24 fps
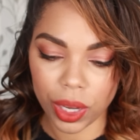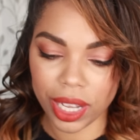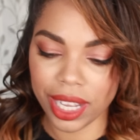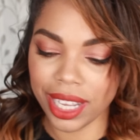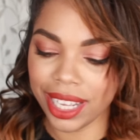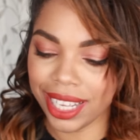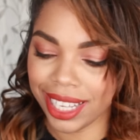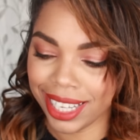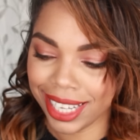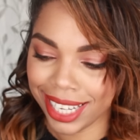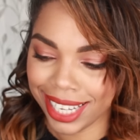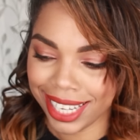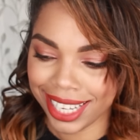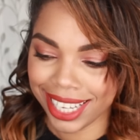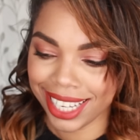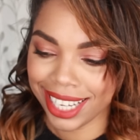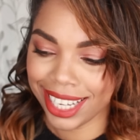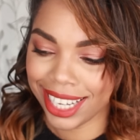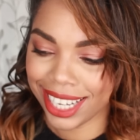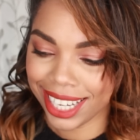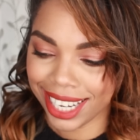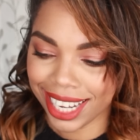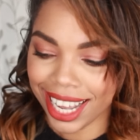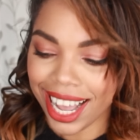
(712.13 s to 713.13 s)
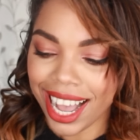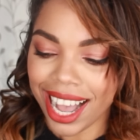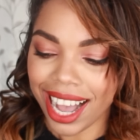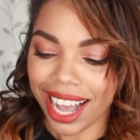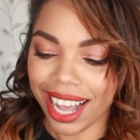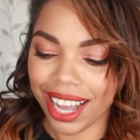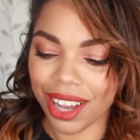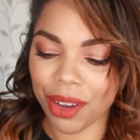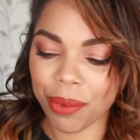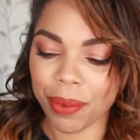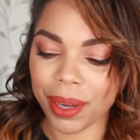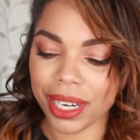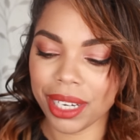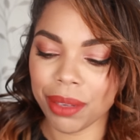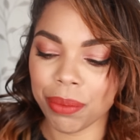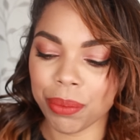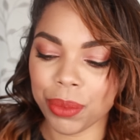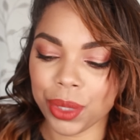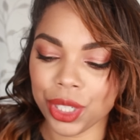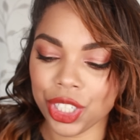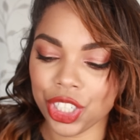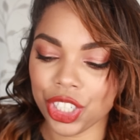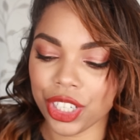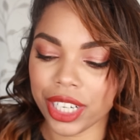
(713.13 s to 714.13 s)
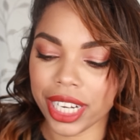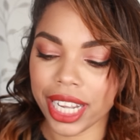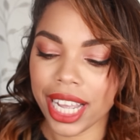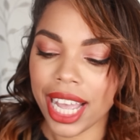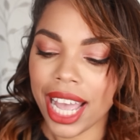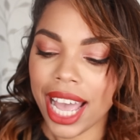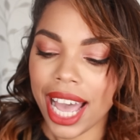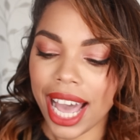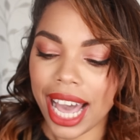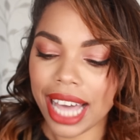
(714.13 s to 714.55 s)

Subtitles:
I hope I didn't butcher it.